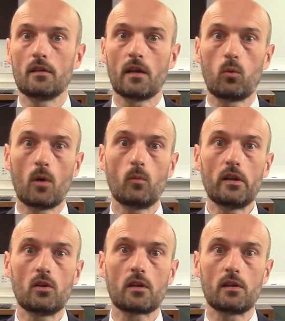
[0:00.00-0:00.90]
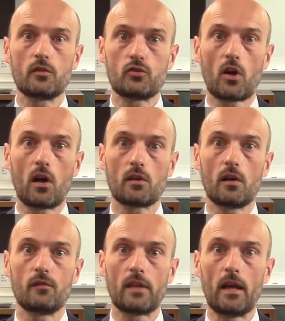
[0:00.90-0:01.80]
Now, when we look at a chart
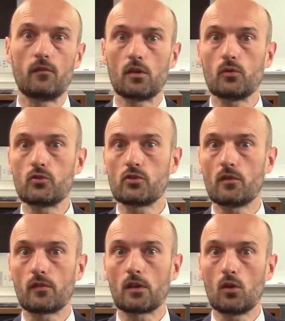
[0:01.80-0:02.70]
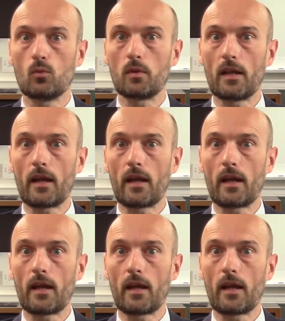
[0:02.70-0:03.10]
of the evolution of global